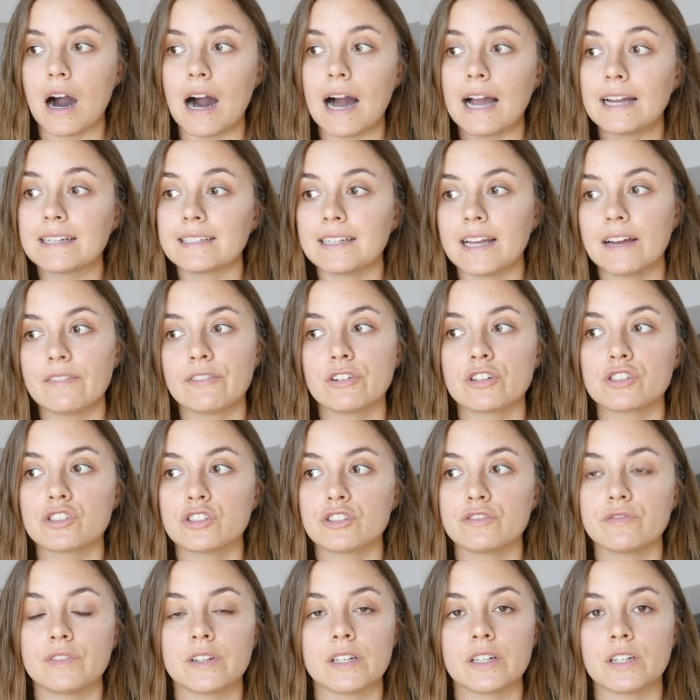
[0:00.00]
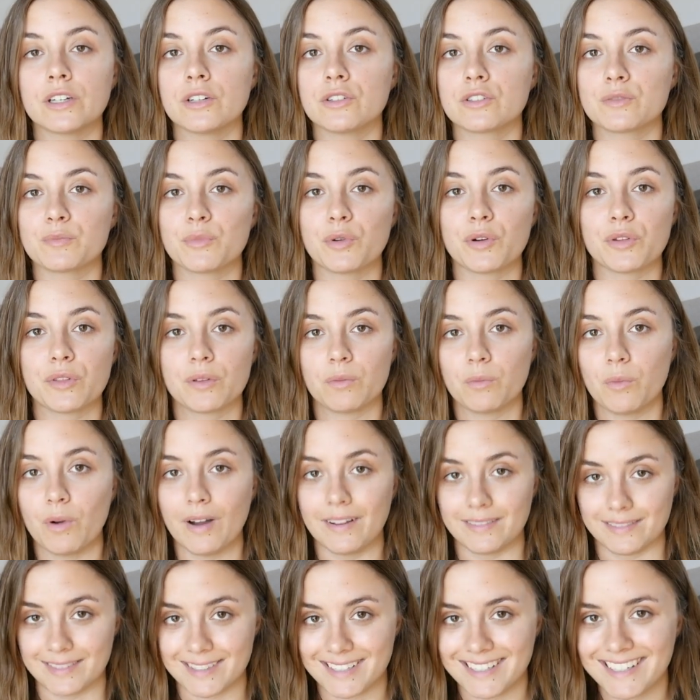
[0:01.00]
I never do videos more than
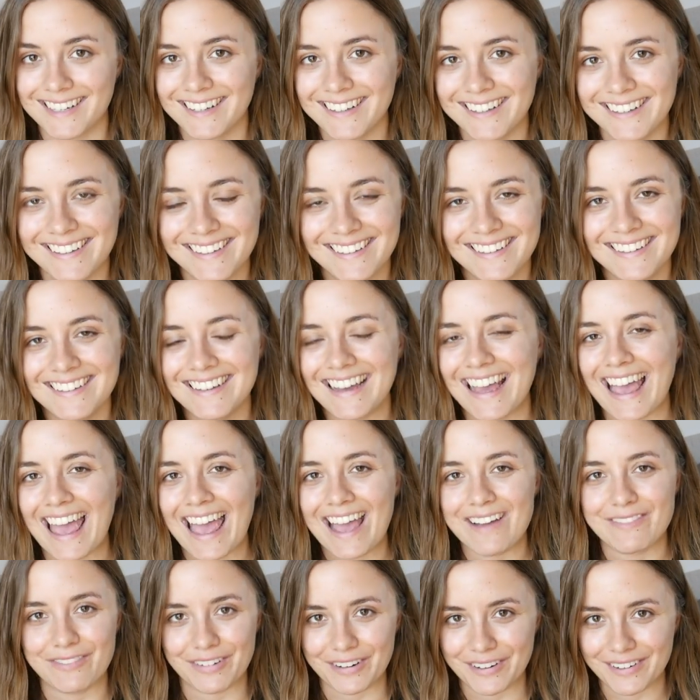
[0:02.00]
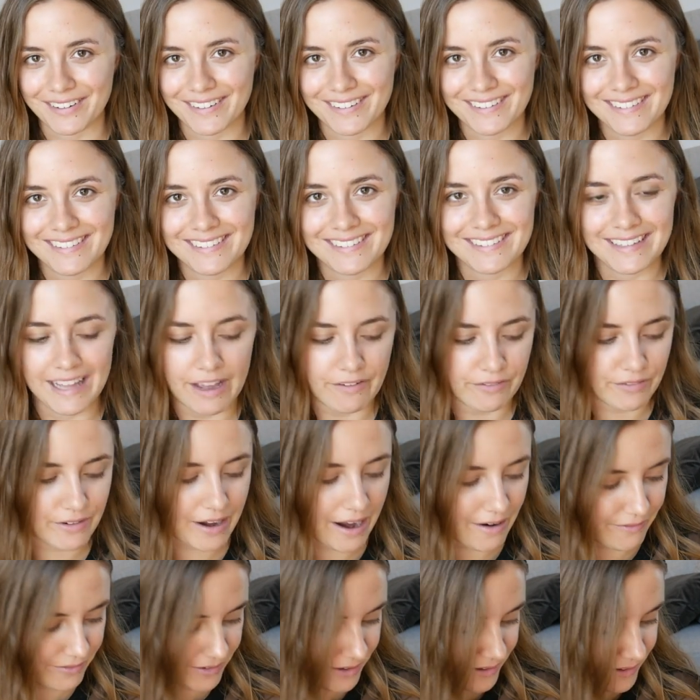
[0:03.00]
once. Ever. Never
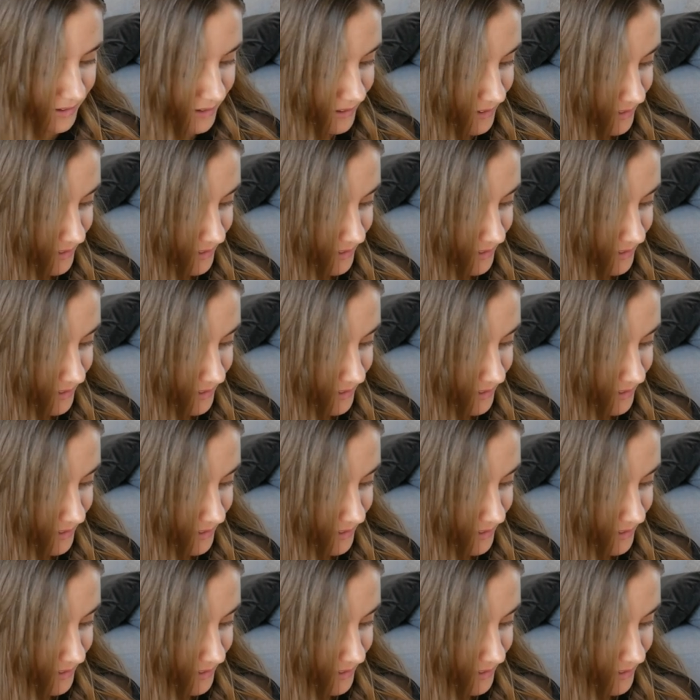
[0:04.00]
ever.